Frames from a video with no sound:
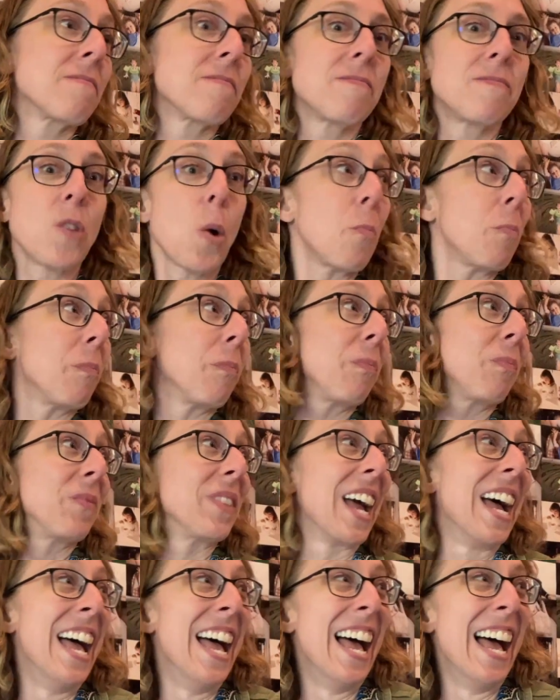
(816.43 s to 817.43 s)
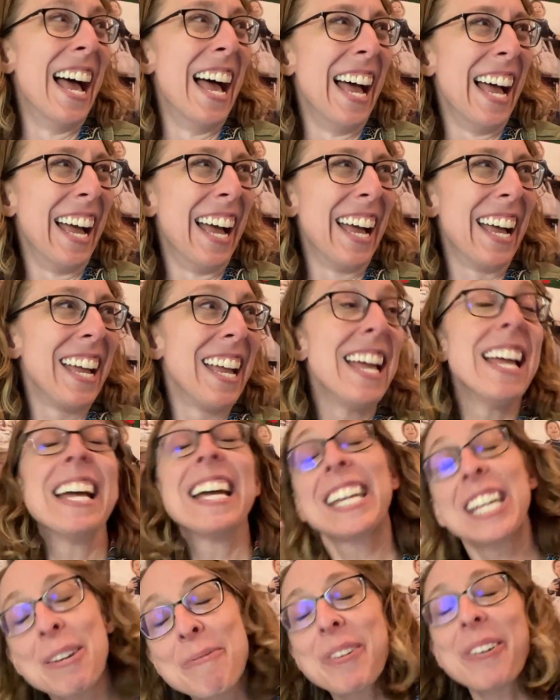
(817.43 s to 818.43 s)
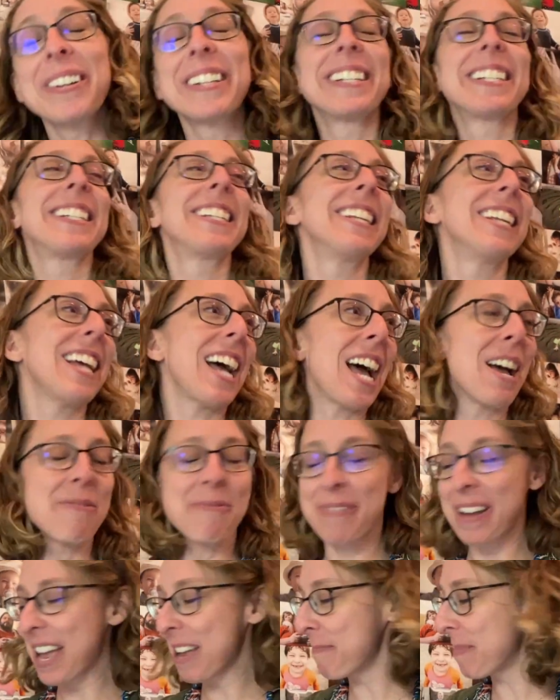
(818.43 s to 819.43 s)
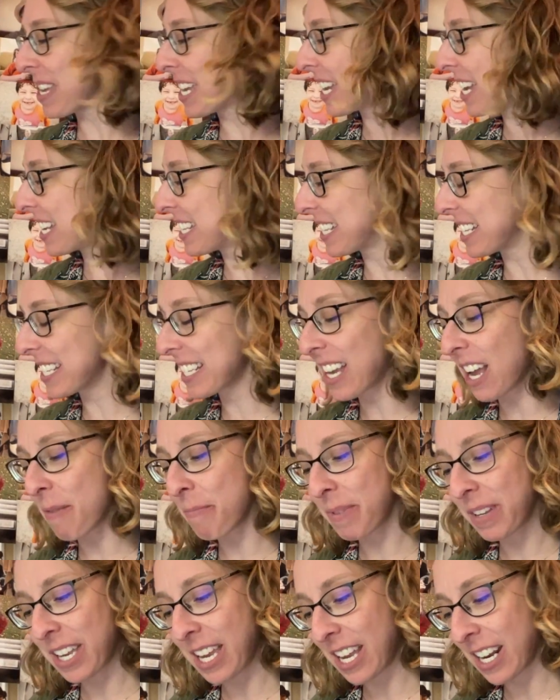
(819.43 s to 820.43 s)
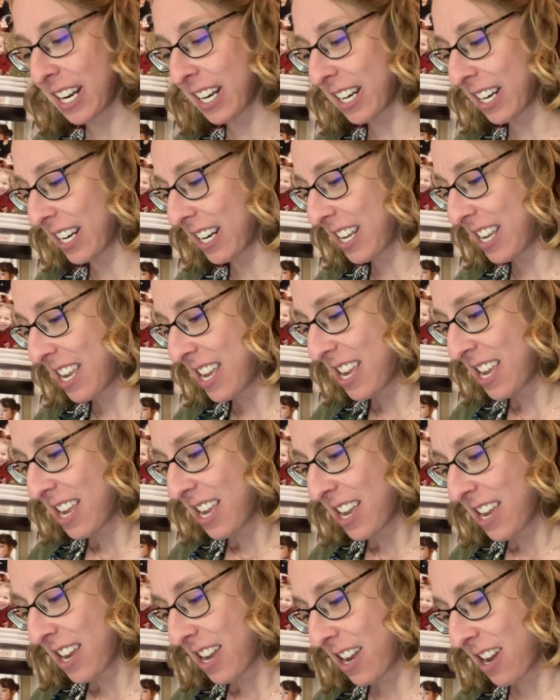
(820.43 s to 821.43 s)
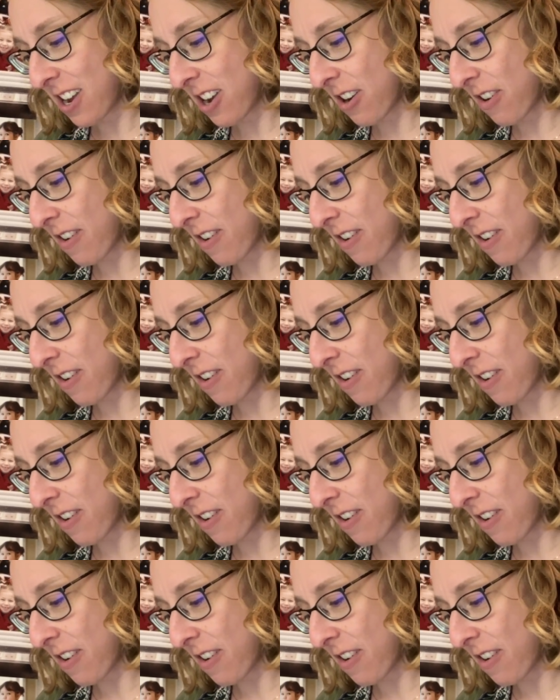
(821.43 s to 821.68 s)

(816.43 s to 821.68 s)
Nope. Keep going. Because it's complicated. All